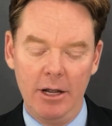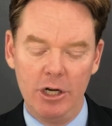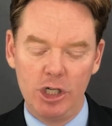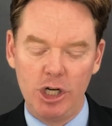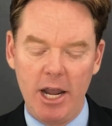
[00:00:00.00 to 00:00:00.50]

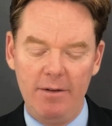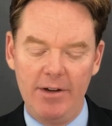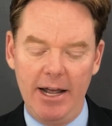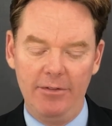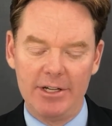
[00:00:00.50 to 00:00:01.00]
shave
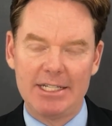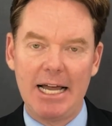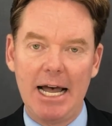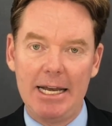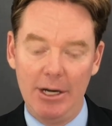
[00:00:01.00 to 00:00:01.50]
down the
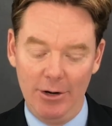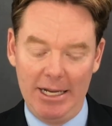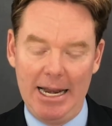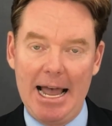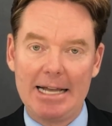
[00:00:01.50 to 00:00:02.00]
side here to
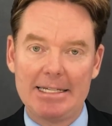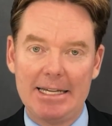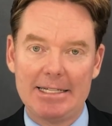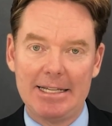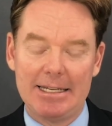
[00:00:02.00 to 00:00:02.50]
get
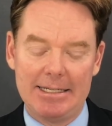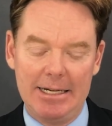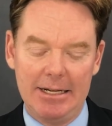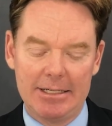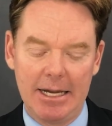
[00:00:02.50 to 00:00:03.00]
access to the
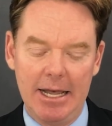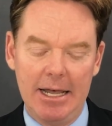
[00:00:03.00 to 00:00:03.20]
disc,